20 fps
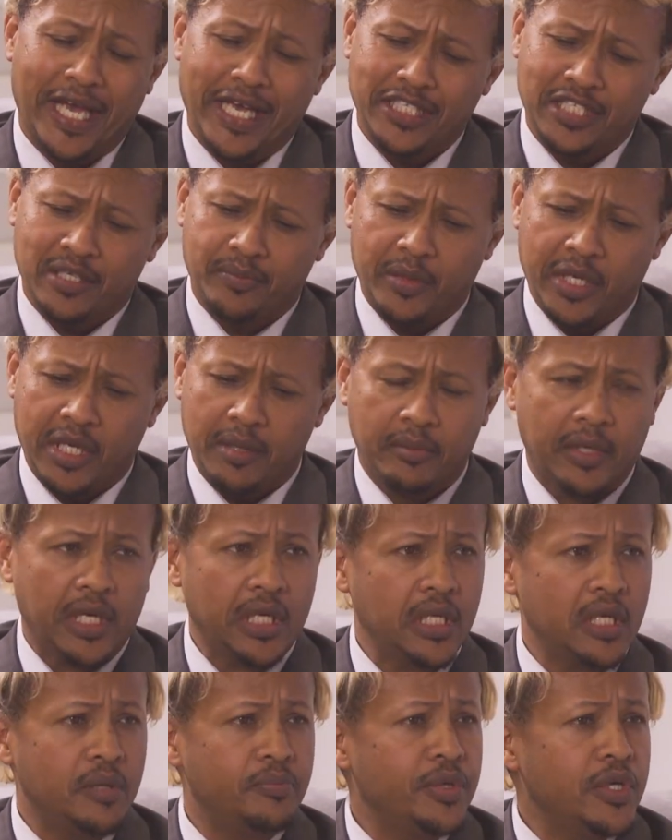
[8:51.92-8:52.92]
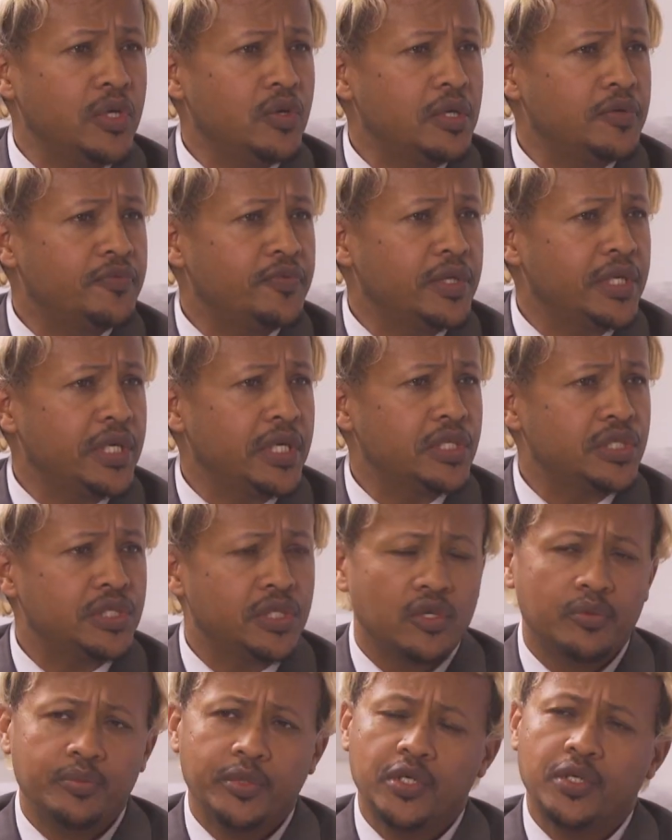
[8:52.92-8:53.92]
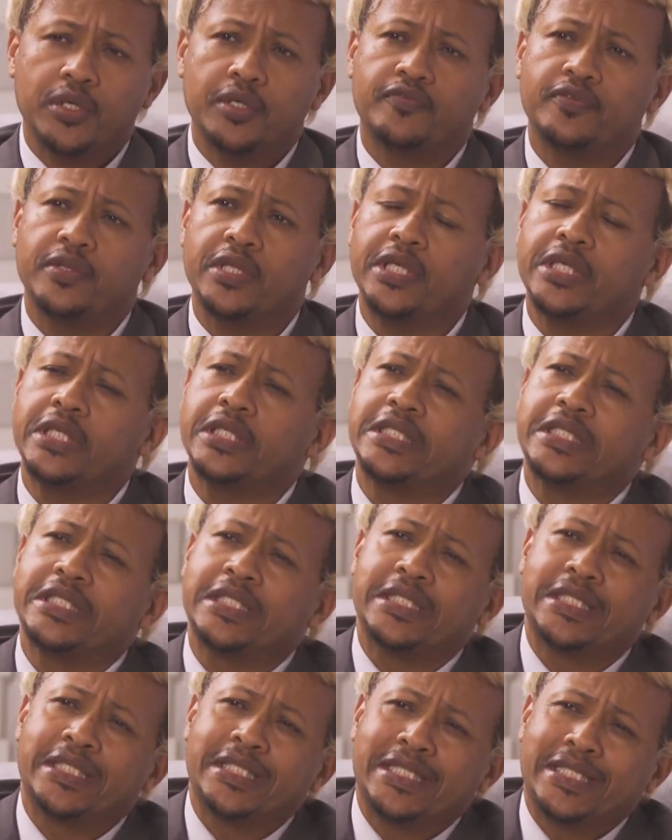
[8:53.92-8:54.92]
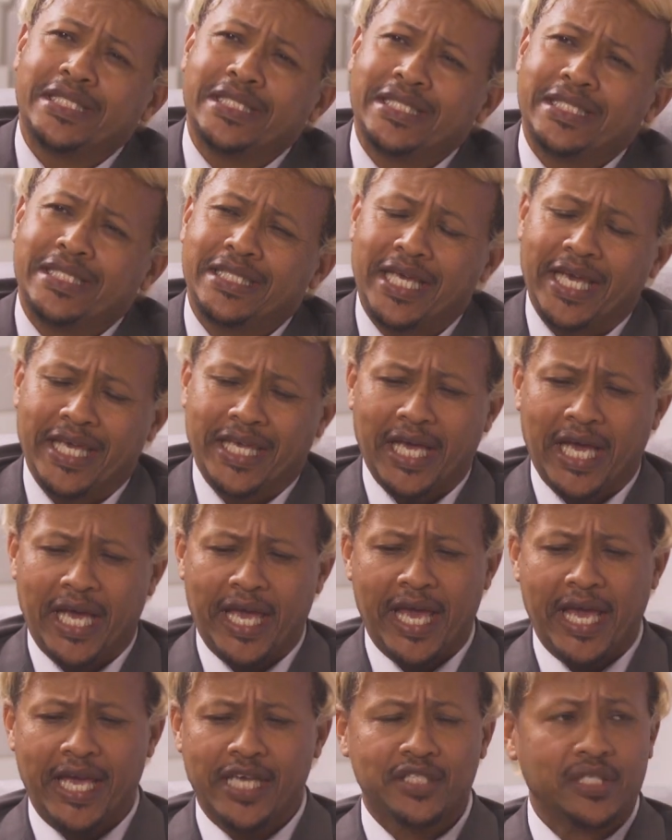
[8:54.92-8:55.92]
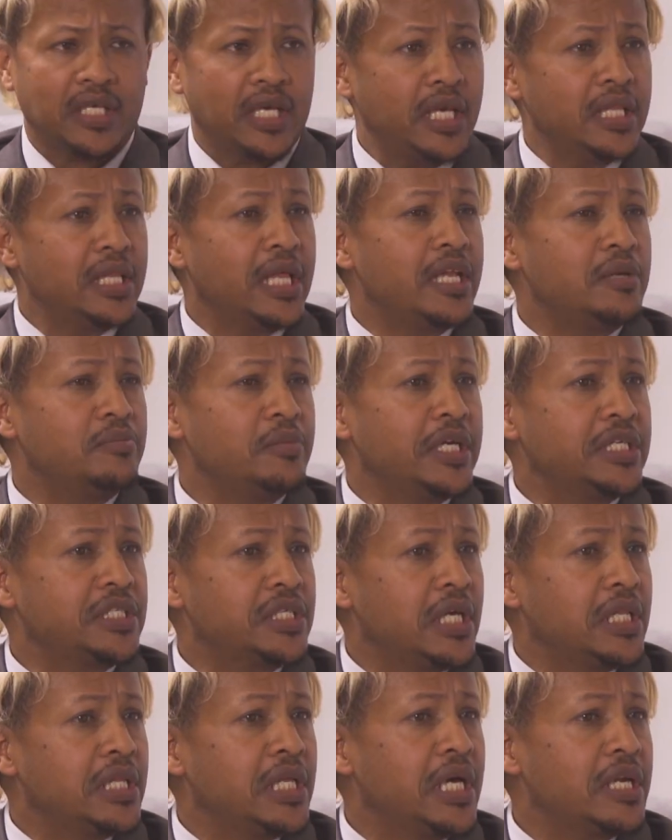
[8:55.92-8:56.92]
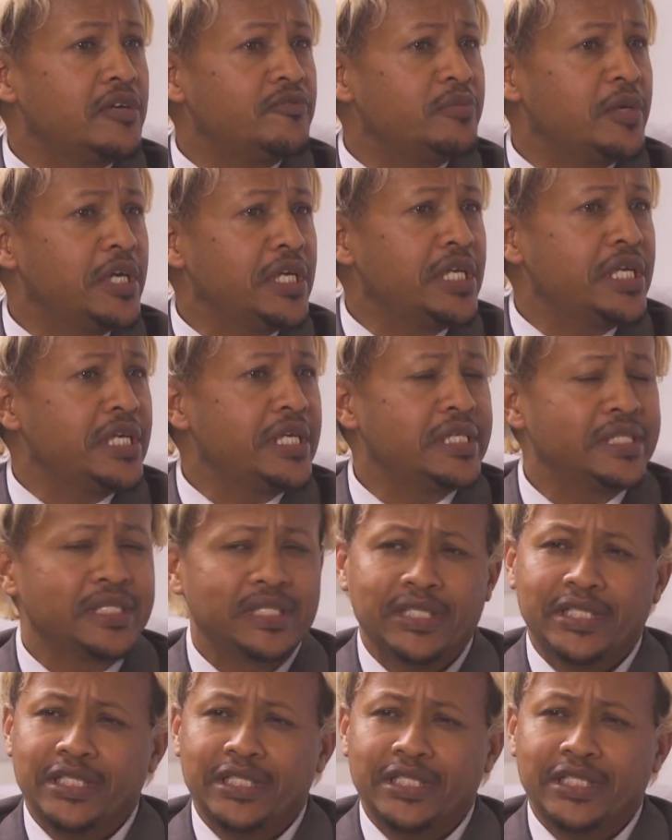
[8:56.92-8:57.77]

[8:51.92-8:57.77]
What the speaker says: ask me money beautifully, so beautifully. Like I ask Elon Musk a lot of money.